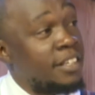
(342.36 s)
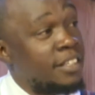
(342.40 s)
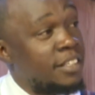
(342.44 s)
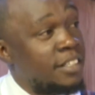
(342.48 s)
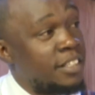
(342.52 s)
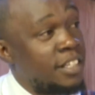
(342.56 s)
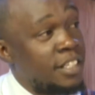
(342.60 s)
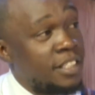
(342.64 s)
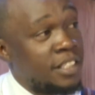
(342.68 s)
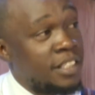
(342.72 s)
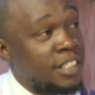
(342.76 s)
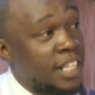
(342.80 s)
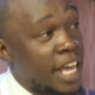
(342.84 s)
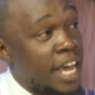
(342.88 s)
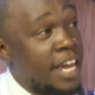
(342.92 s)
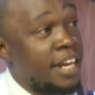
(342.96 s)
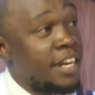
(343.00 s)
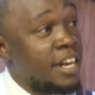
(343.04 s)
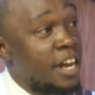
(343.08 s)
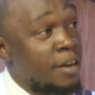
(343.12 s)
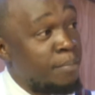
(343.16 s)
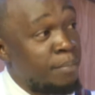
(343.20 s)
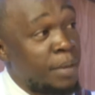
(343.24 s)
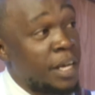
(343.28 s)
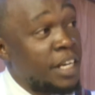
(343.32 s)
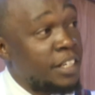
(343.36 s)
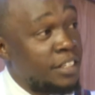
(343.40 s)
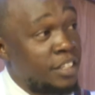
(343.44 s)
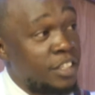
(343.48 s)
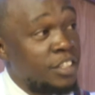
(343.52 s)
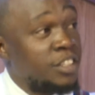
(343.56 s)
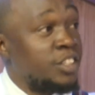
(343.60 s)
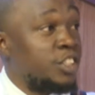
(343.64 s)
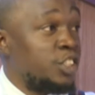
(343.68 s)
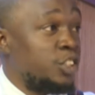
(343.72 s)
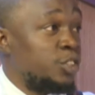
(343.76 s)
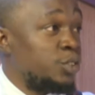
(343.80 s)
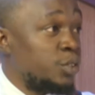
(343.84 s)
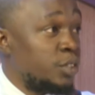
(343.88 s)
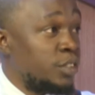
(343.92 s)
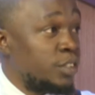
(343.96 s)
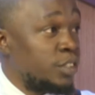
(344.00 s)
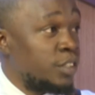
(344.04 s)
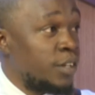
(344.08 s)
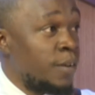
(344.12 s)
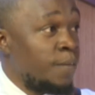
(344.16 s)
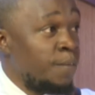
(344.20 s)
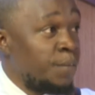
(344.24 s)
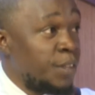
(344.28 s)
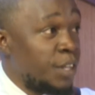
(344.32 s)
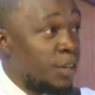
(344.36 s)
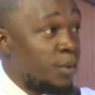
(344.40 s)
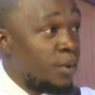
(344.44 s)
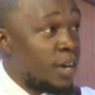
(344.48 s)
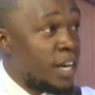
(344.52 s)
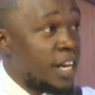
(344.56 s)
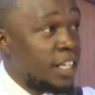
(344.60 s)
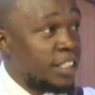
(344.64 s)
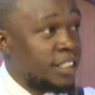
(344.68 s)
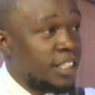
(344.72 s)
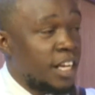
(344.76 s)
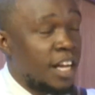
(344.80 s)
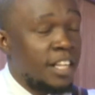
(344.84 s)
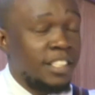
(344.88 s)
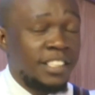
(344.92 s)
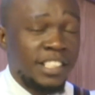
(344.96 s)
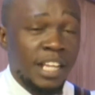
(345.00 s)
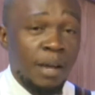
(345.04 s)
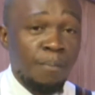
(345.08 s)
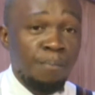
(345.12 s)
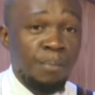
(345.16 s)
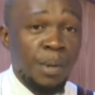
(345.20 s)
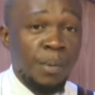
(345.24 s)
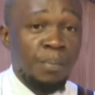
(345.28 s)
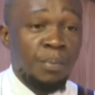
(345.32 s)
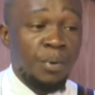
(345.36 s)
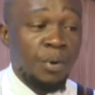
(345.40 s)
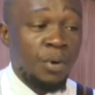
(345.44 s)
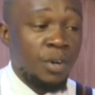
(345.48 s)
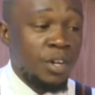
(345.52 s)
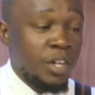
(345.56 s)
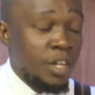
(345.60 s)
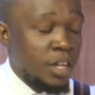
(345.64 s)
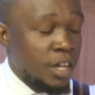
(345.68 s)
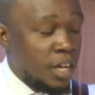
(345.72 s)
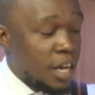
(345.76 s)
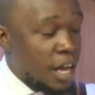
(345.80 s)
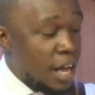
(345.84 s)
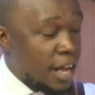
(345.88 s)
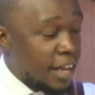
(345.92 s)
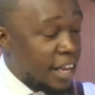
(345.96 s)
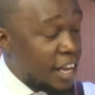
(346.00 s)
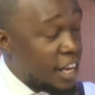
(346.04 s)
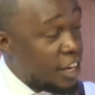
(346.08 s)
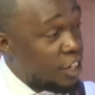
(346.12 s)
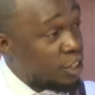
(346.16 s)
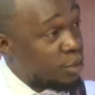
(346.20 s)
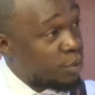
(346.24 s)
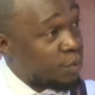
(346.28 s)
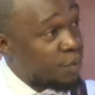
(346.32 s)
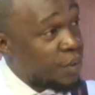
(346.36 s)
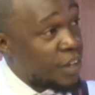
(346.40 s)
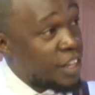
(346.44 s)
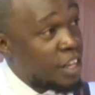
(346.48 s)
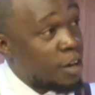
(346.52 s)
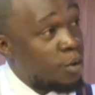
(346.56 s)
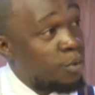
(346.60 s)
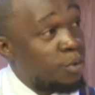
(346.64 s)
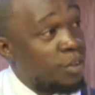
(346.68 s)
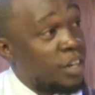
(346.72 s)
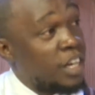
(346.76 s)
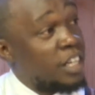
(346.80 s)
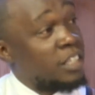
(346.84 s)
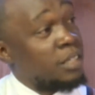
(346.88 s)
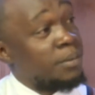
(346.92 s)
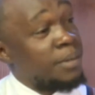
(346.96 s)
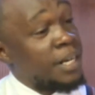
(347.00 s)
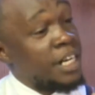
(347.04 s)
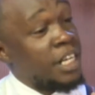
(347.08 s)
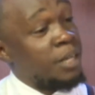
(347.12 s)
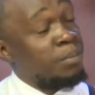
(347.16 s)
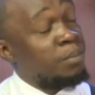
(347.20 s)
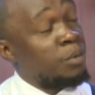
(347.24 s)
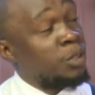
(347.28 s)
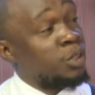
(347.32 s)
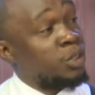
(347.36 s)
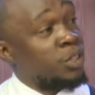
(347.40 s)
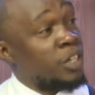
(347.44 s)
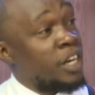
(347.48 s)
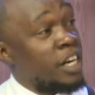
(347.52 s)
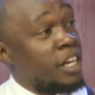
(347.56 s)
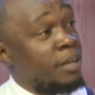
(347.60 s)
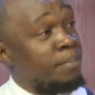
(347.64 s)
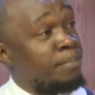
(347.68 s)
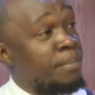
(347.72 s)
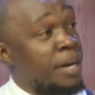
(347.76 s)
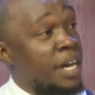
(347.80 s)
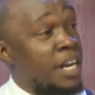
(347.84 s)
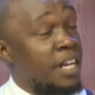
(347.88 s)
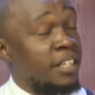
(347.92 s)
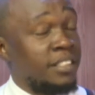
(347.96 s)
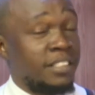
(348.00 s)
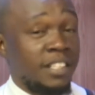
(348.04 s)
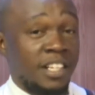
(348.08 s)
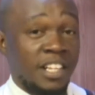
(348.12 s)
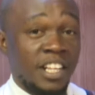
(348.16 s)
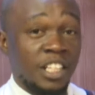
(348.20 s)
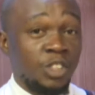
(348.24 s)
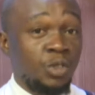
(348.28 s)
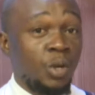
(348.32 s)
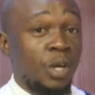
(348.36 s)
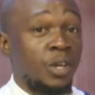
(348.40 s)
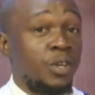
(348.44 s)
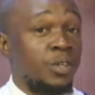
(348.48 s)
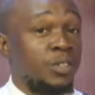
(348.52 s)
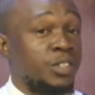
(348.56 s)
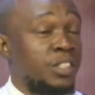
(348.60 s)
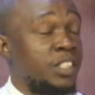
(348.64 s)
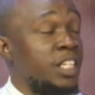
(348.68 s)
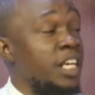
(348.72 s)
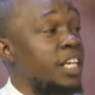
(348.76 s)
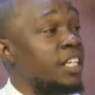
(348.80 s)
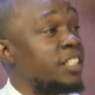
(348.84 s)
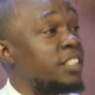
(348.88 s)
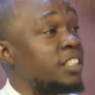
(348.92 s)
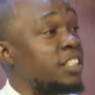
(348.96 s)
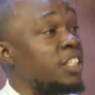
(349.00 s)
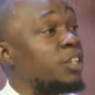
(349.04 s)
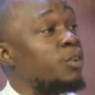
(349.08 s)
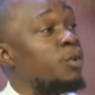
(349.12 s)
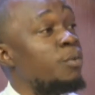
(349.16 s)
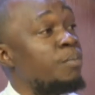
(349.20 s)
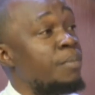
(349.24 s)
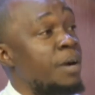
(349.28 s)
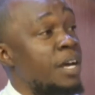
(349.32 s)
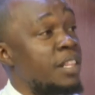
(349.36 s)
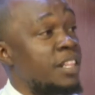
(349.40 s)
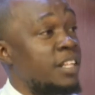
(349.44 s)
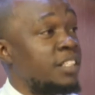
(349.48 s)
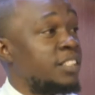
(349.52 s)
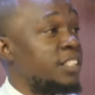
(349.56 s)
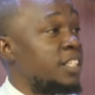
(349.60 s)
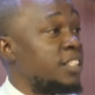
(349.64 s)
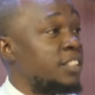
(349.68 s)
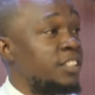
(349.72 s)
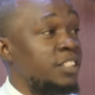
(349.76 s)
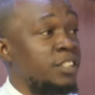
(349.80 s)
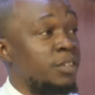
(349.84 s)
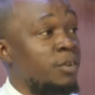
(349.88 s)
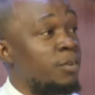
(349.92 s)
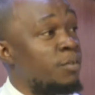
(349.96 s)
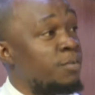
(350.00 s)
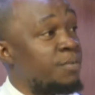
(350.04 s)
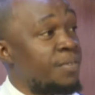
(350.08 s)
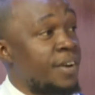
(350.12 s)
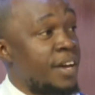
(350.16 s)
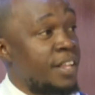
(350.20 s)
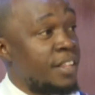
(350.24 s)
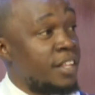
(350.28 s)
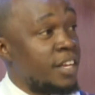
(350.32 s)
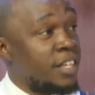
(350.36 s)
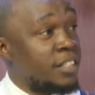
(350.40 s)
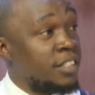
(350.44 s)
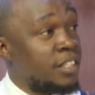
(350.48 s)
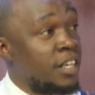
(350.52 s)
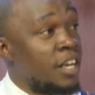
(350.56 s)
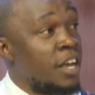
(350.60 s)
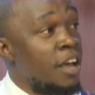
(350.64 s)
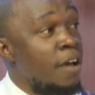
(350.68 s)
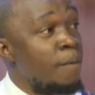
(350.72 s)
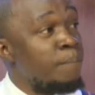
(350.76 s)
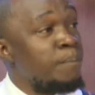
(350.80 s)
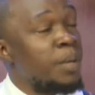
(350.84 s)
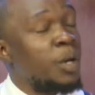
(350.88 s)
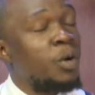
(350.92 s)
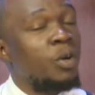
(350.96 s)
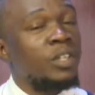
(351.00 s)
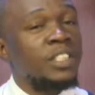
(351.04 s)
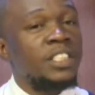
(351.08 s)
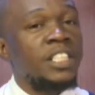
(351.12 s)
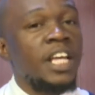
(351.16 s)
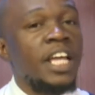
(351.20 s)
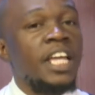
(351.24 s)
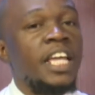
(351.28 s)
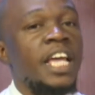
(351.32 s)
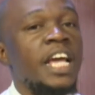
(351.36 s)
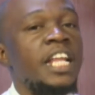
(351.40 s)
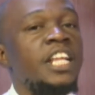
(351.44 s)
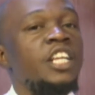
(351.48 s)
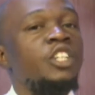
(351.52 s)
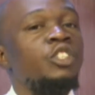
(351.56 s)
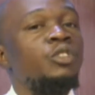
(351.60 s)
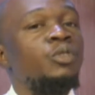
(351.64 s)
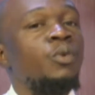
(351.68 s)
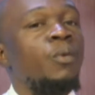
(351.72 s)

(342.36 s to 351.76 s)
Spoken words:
decide and make decisions. You understand? Some people get into fatherhood nga tebali emotionally balanced, and that's why you're seeing single mothers and single fathers, because they get into